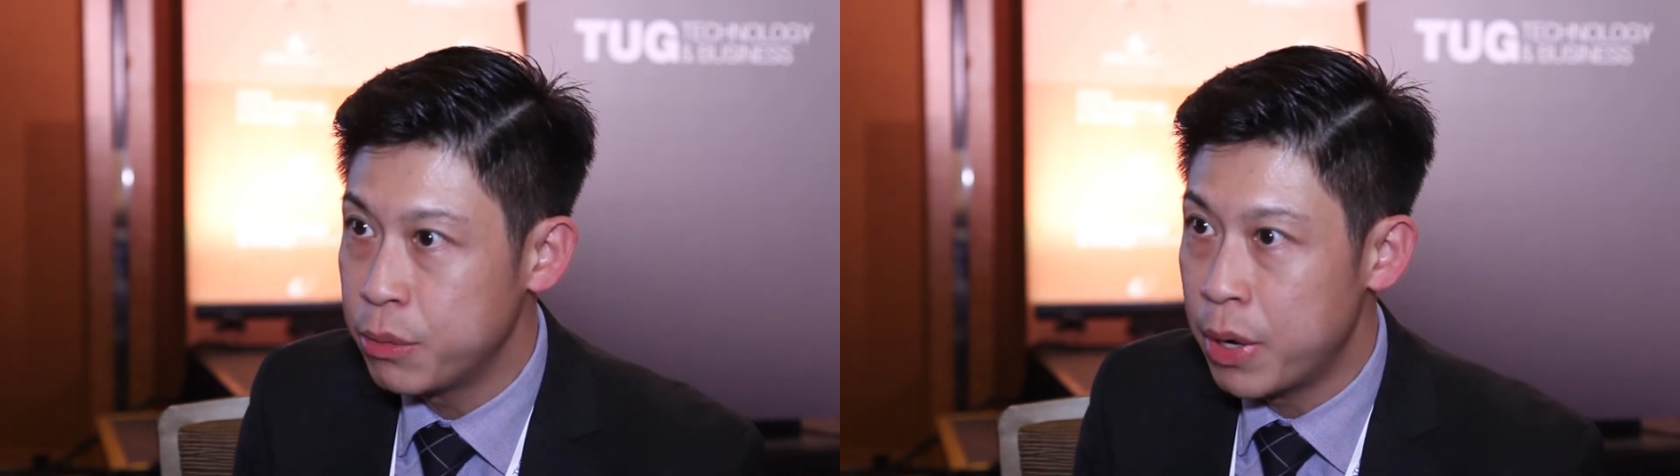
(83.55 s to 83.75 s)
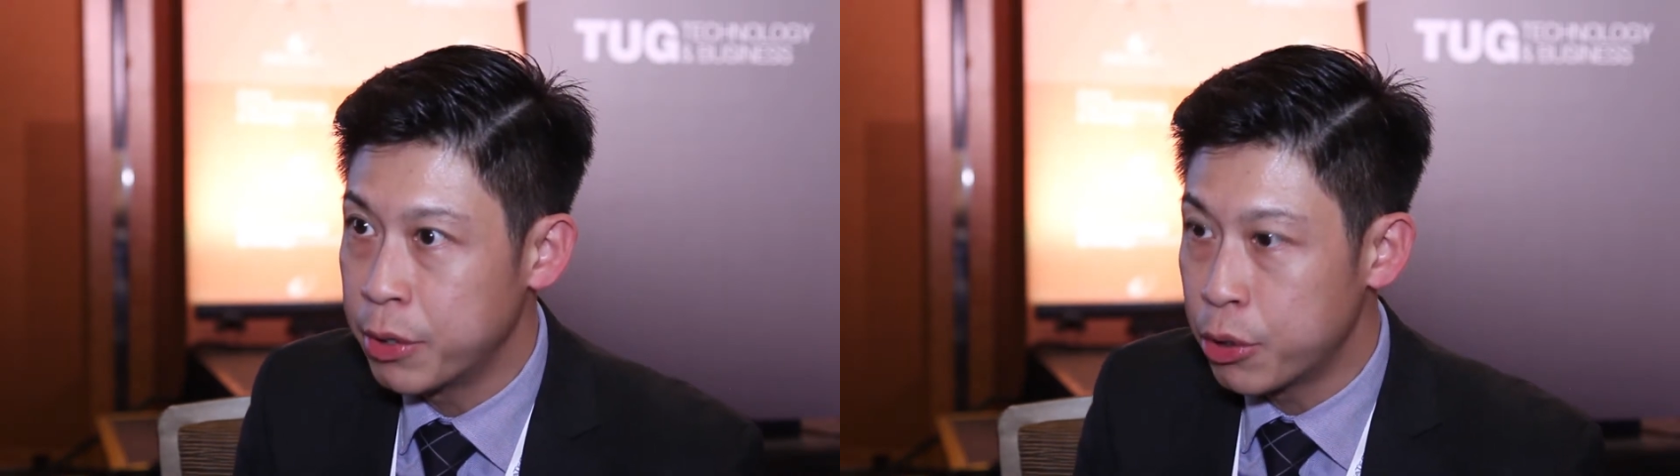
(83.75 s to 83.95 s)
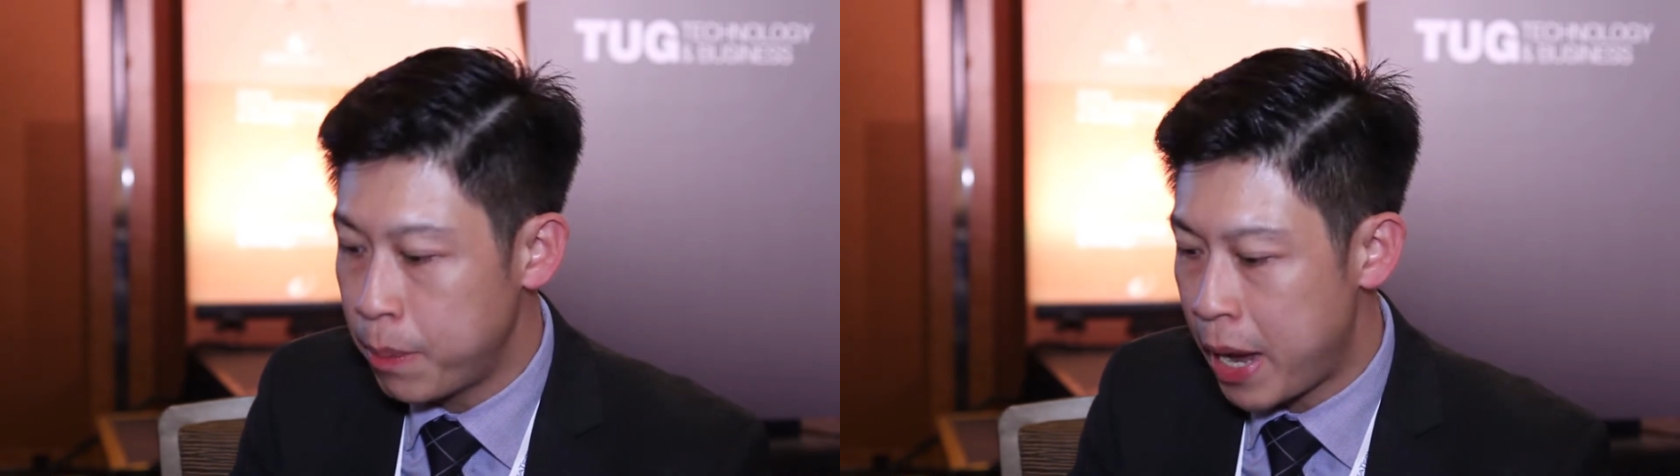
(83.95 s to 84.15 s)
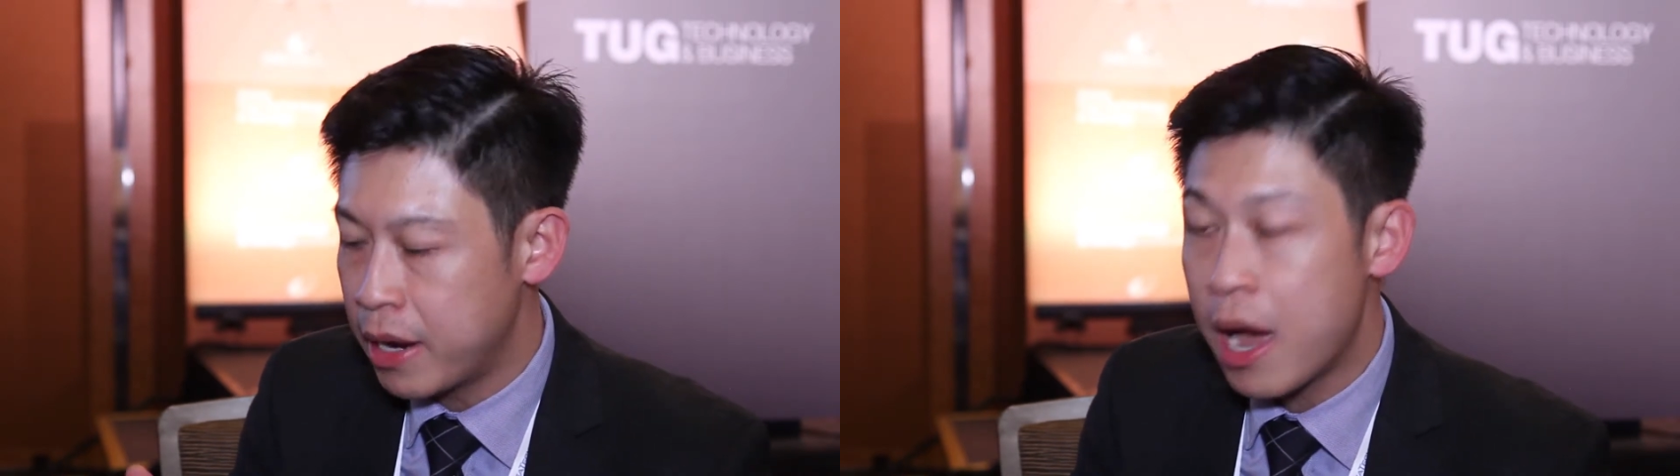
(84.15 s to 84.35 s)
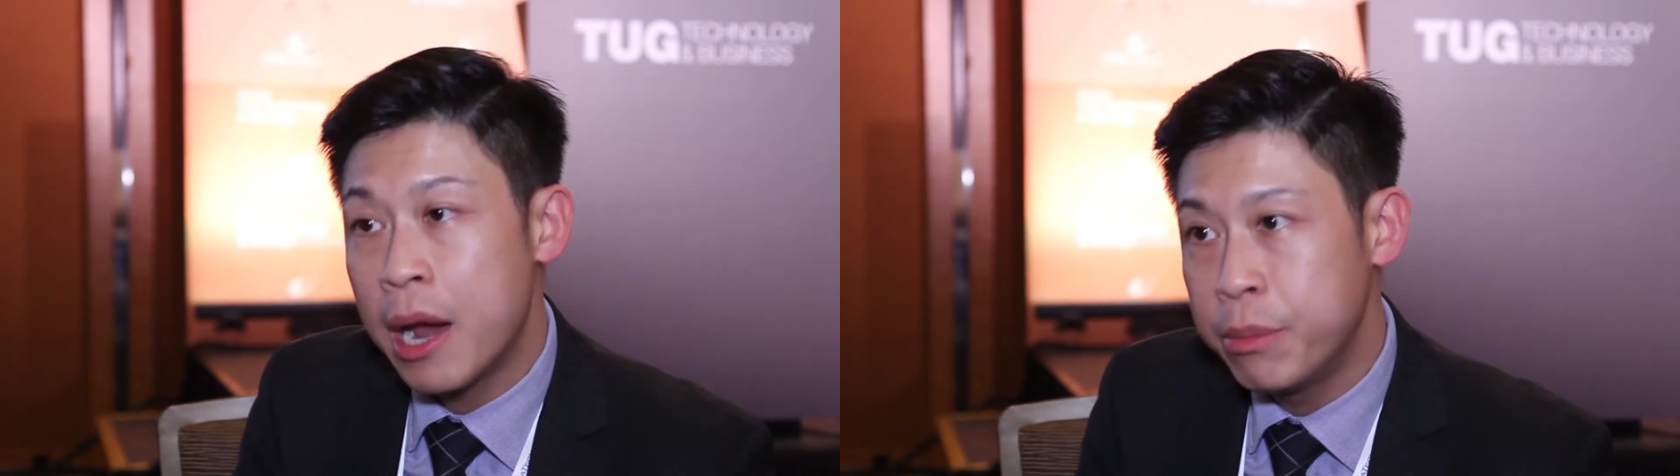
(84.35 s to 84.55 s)
when we compare
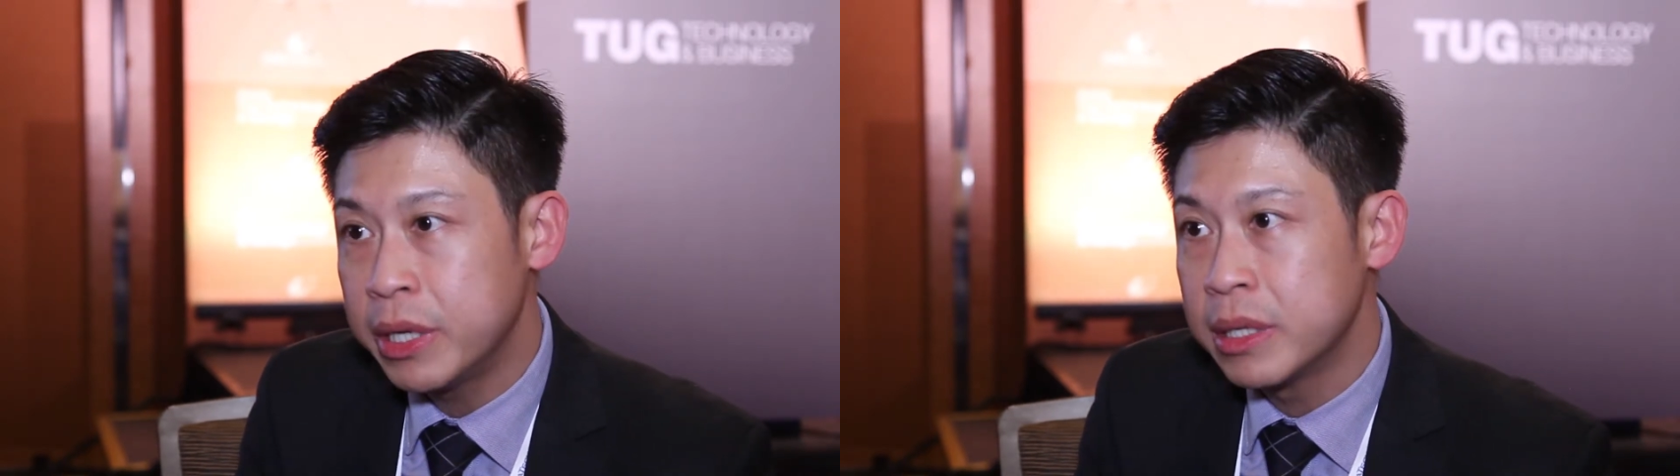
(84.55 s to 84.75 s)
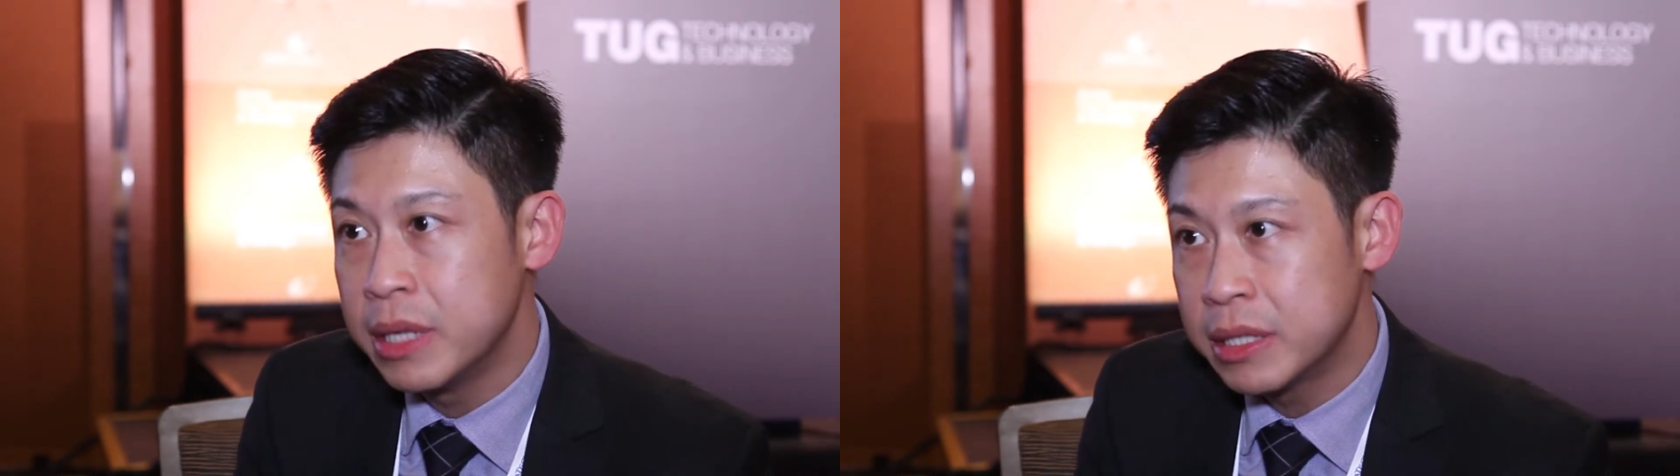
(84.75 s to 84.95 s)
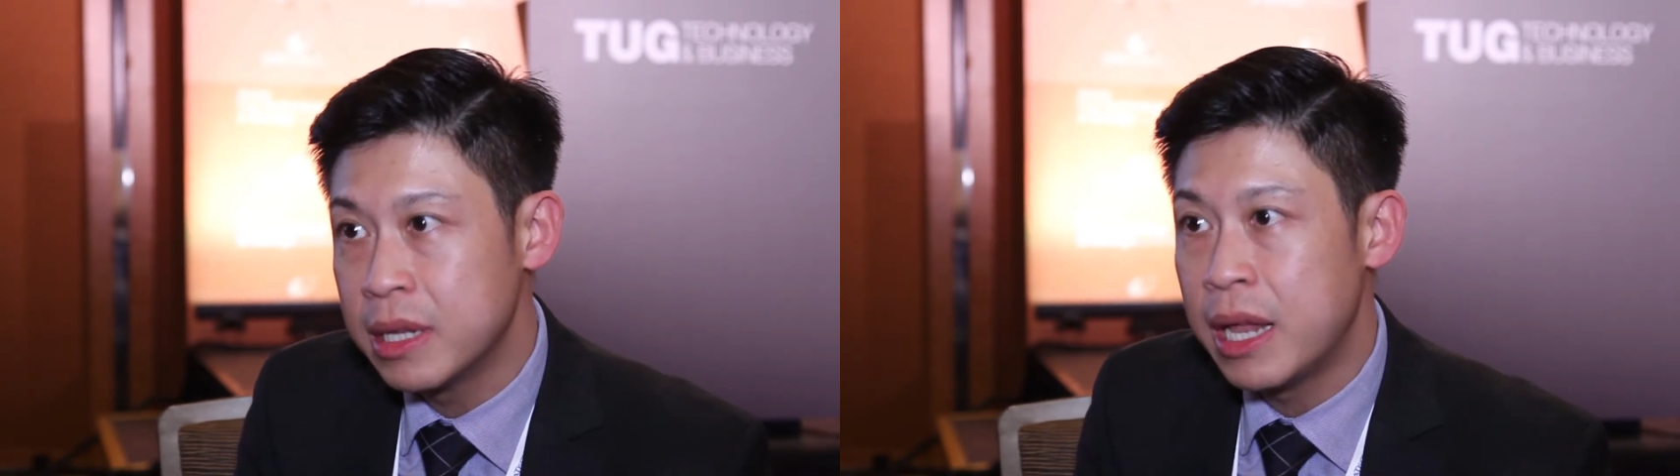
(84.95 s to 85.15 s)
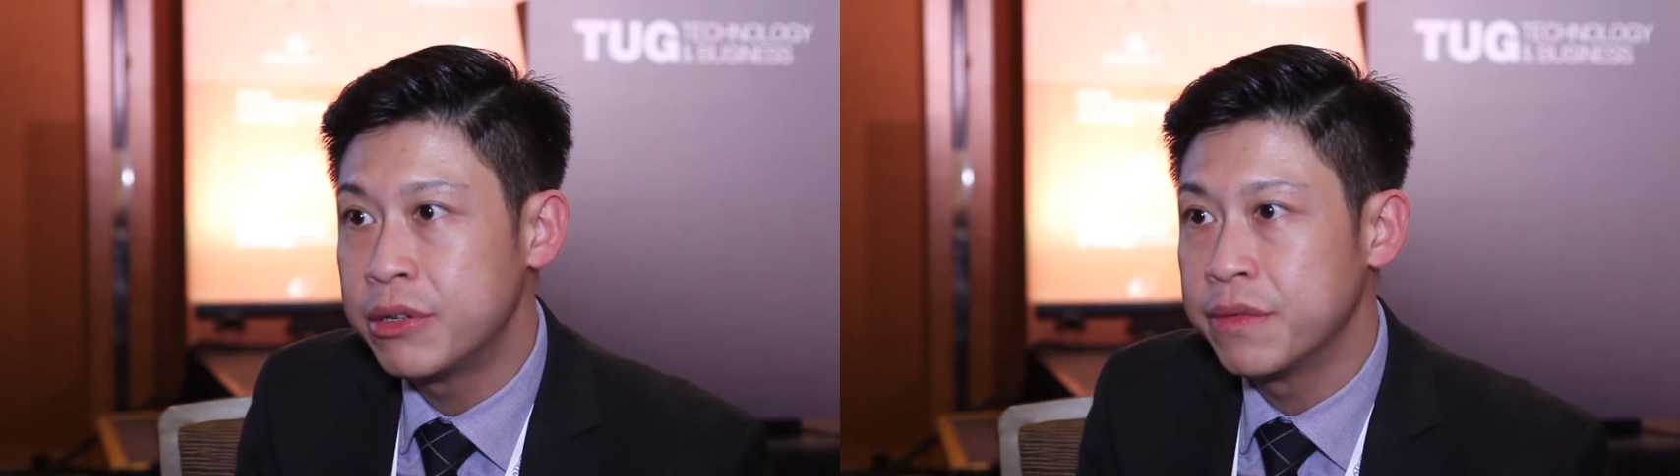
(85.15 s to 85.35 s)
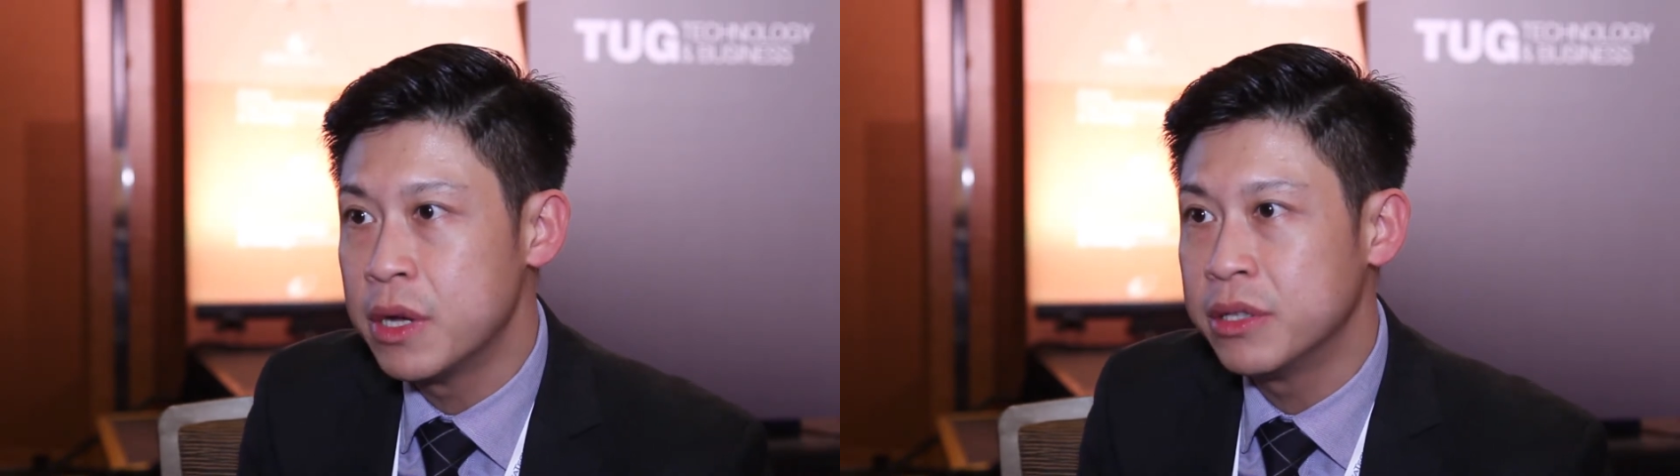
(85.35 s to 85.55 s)
the hybrid diesel
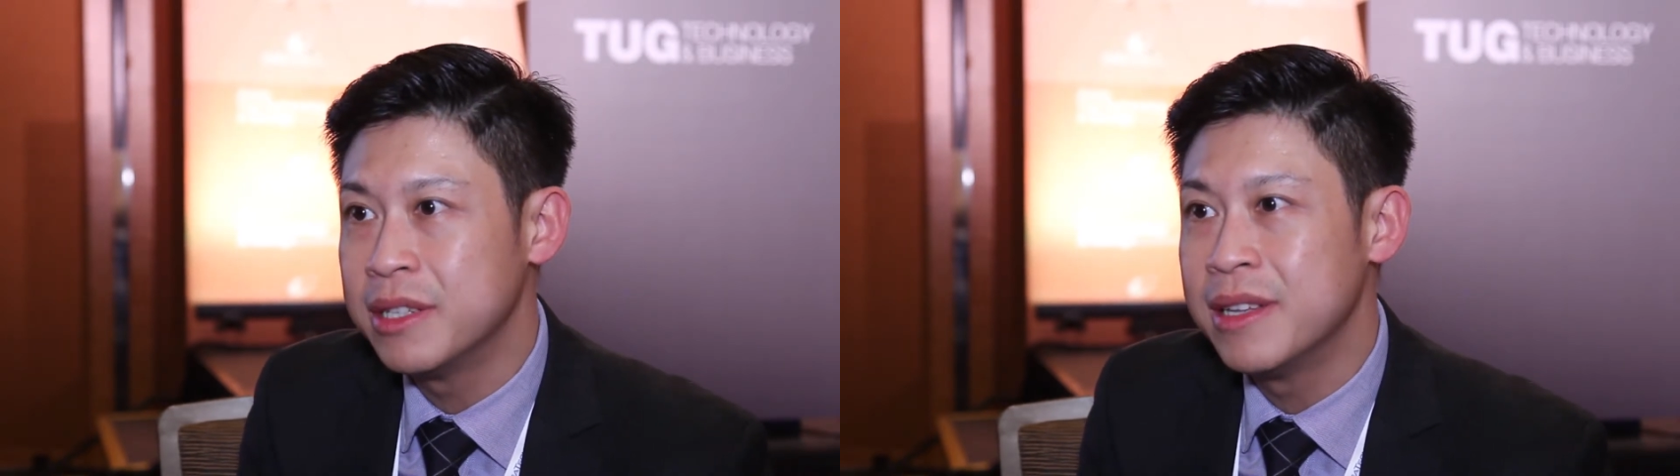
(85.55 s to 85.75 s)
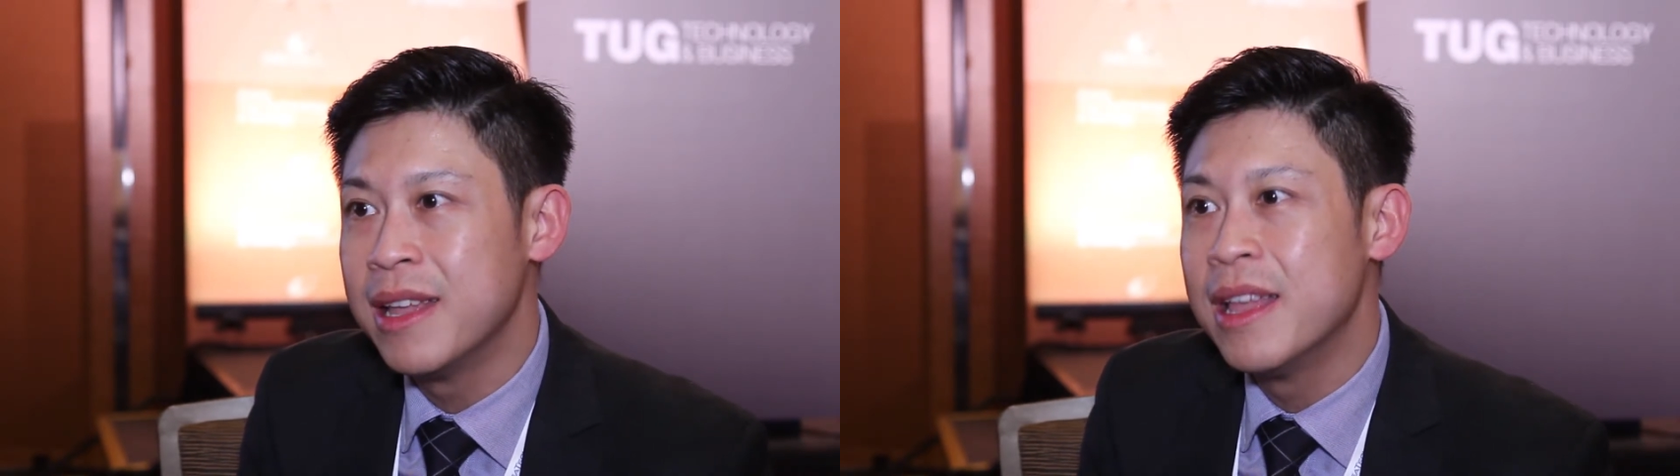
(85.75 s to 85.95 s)
electric version